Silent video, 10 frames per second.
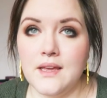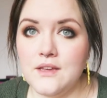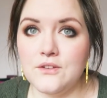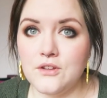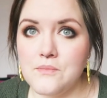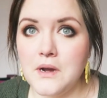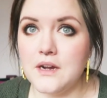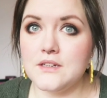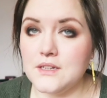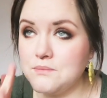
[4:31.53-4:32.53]
Thank you so
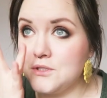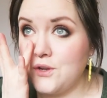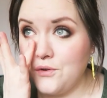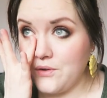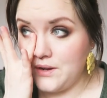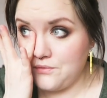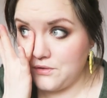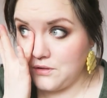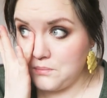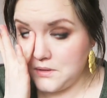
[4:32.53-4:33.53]
much. I'm so
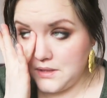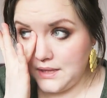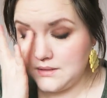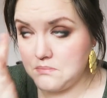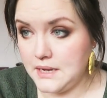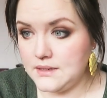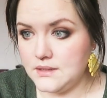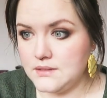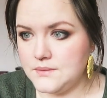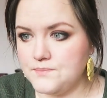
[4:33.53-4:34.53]
grateful, but that's
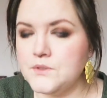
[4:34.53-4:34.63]
madness.